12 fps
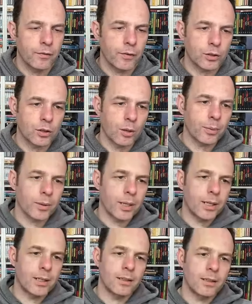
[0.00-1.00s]
first up
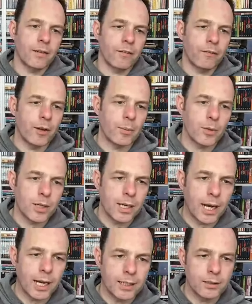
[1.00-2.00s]
in February,
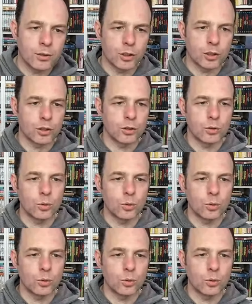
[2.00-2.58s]
I just